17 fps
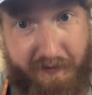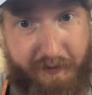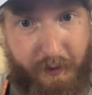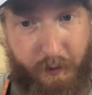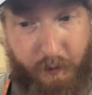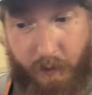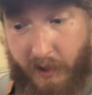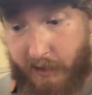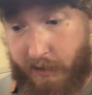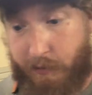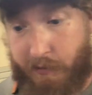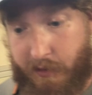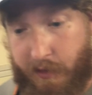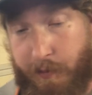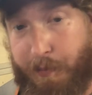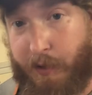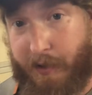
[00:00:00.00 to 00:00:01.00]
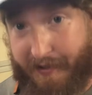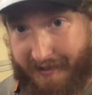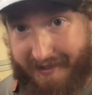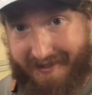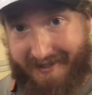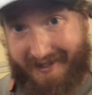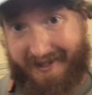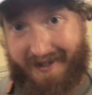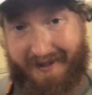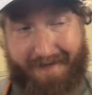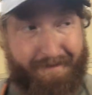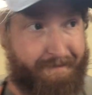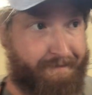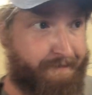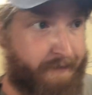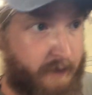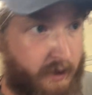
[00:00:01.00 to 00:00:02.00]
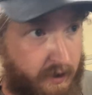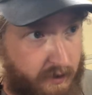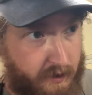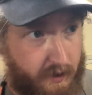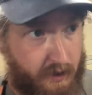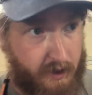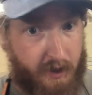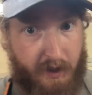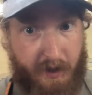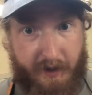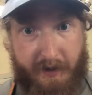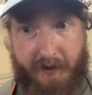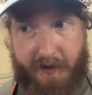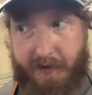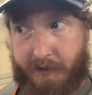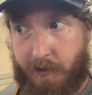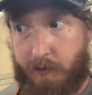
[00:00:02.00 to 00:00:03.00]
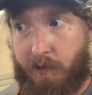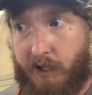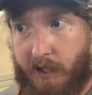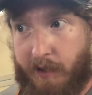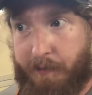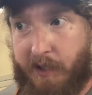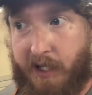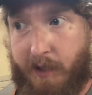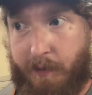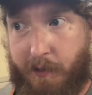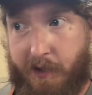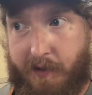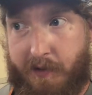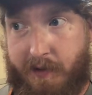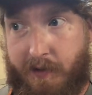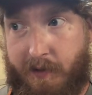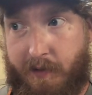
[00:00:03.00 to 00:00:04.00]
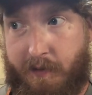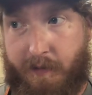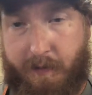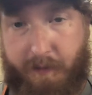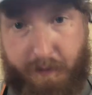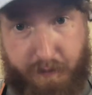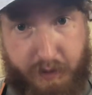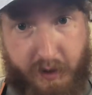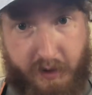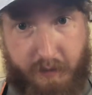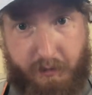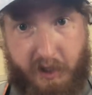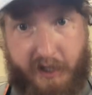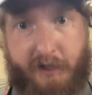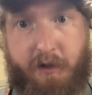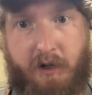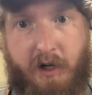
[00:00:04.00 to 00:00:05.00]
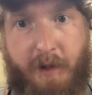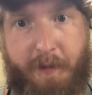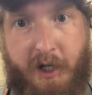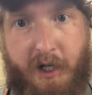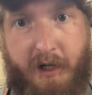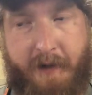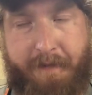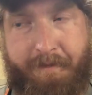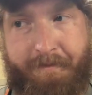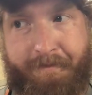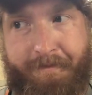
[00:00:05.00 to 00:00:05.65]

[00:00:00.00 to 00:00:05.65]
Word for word: for when you do put these on is you want to be able to put your brake drum on,